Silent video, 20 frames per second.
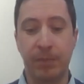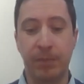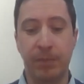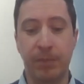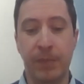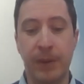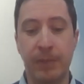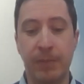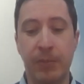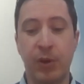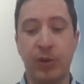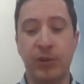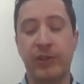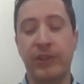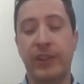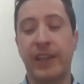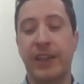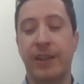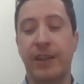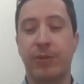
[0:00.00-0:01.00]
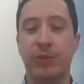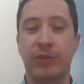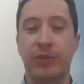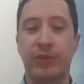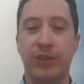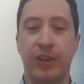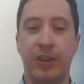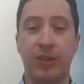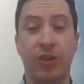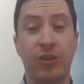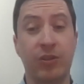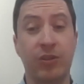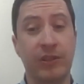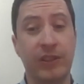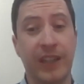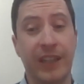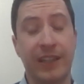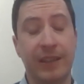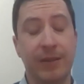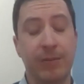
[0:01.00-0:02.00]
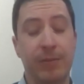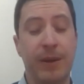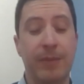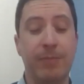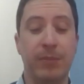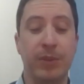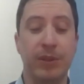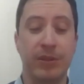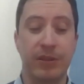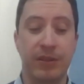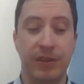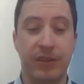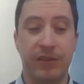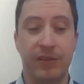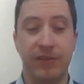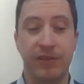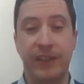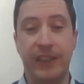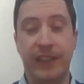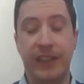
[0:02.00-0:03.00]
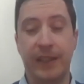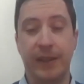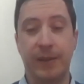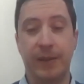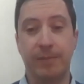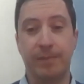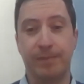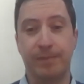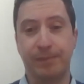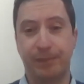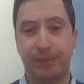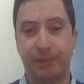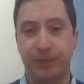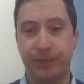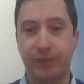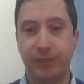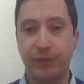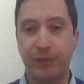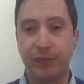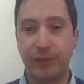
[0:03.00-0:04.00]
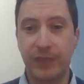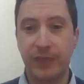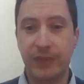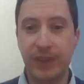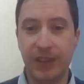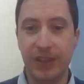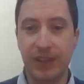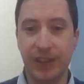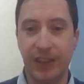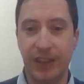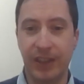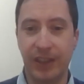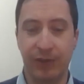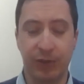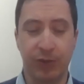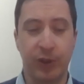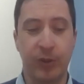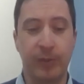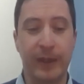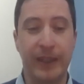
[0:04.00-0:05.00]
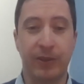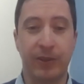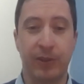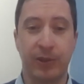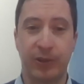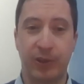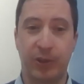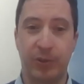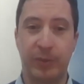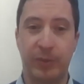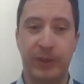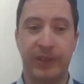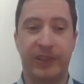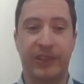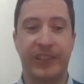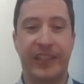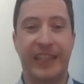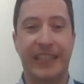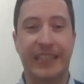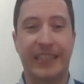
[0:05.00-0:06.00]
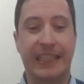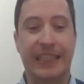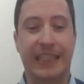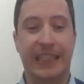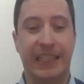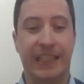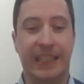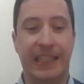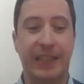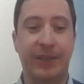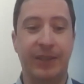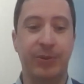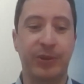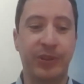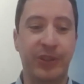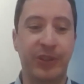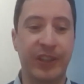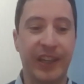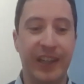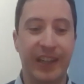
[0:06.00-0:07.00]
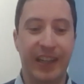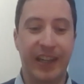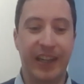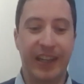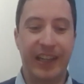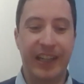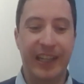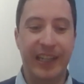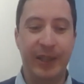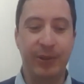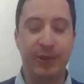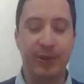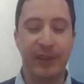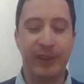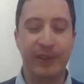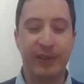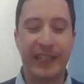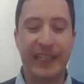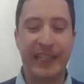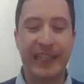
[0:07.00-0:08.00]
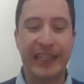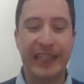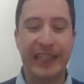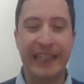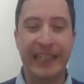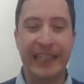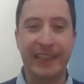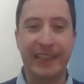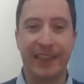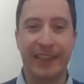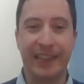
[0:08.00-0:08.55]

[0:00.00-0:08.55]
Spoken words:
My boss there was a long-standing member of the Royal Microscopy Society, and he was very keen